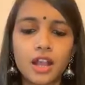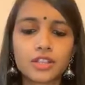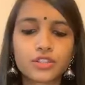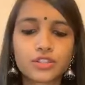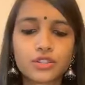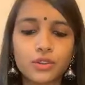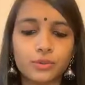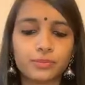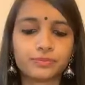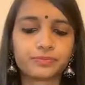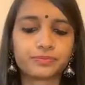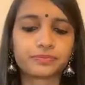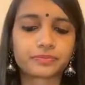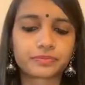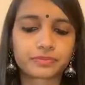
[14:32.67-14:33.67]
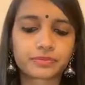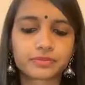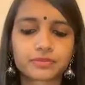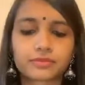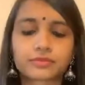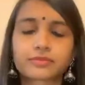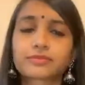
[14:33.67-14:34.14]
So,
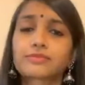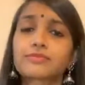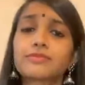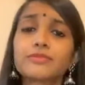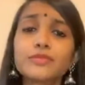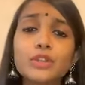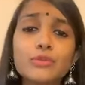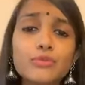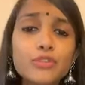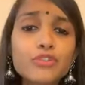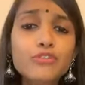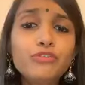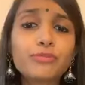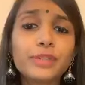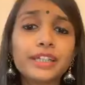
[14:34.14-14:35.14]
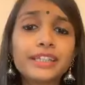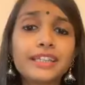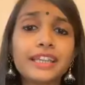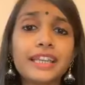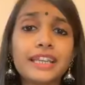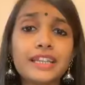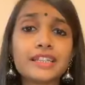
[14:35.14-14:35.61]

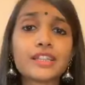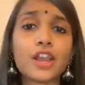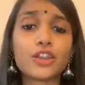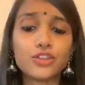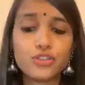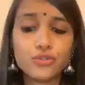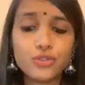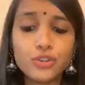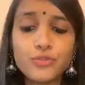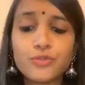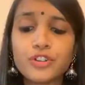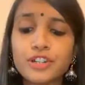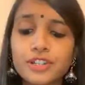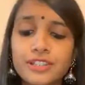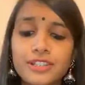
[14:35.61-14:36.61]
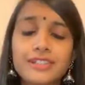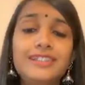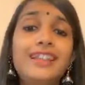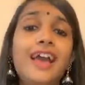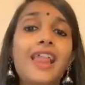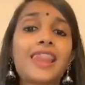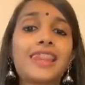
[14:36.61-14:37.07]
movement is
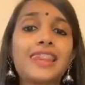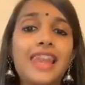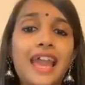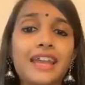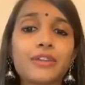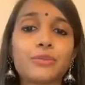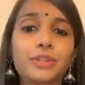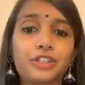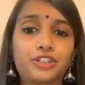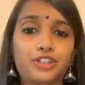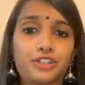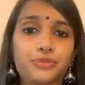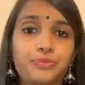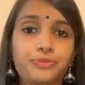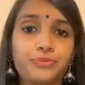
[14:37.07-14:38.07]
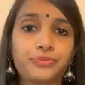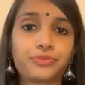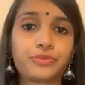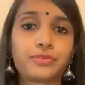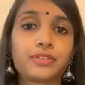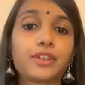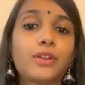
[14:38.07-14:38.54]
universal language.
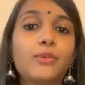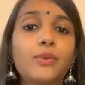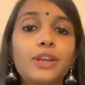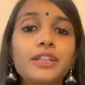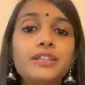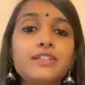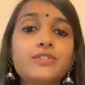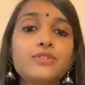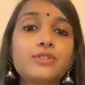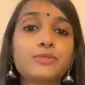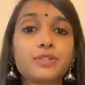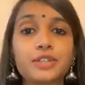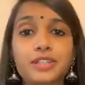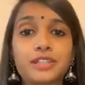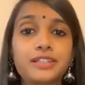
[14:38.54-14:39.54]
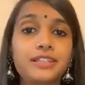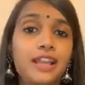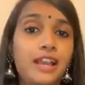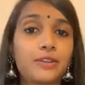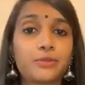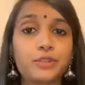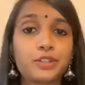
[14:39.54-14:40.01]
What does universal
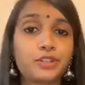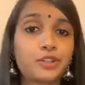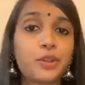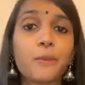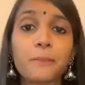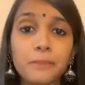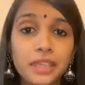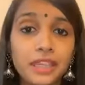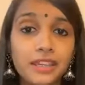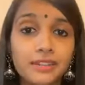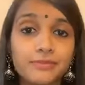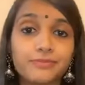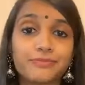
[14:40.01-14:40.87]
language mean?